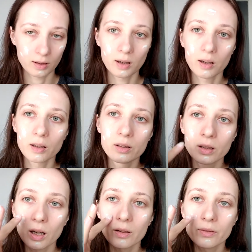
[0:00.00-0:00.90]
I
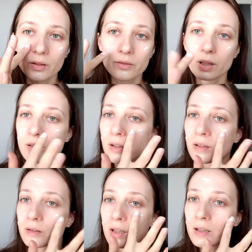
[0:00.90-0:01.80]
have a very
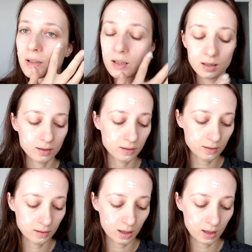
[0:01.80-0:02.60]
dry skin,